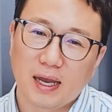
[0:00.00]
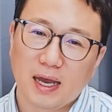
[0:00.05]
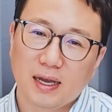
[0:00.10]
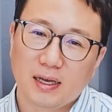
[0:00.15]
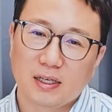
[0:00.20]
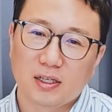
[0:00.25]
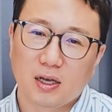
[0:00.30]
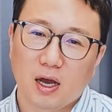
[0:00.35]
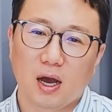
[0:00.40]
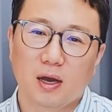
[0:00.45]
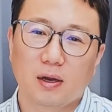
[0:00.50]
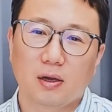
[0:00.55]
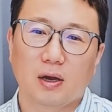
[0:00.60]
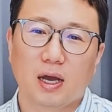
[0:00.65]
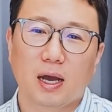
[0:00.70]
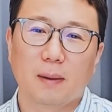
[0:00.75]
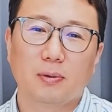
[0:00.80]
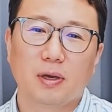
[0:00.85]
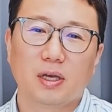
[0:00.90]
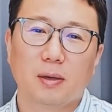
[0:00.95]
and it's hard to
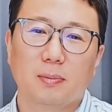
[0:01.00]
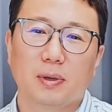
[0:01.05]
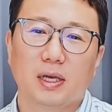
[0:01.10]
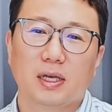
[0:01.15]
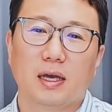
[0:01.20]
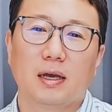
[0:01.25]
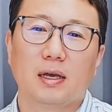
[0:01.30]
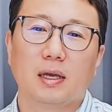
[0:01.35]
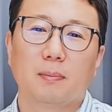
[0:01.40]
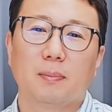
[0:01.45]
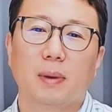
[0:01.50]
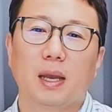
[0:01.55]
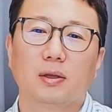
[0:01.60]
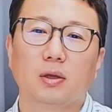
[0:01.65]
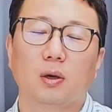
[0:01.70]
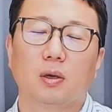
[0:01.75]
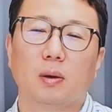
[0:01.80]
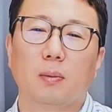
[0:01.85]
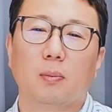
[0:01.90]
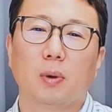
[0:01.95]
have an immediate impact
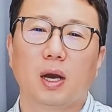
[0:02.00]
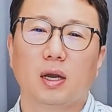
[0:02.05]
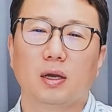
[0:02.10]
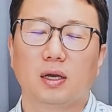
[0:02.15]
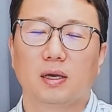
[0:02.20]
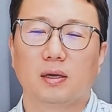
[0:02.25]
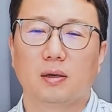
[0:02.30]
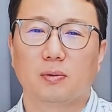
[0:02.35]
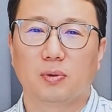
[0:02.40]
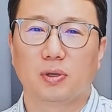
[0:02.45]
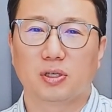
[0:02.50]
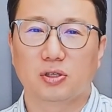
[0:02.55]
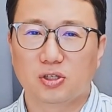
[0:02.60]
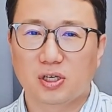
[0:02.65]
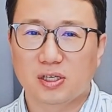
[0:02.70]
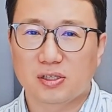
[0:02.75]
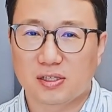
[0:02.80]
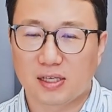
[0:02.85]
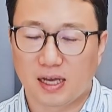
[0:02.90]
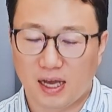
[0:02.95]
on the market with
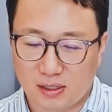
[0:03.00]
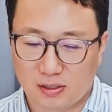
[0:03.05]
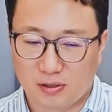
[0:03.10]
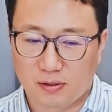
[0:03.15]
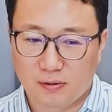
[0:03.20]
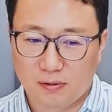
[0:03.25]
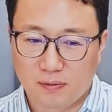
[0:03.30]
just that.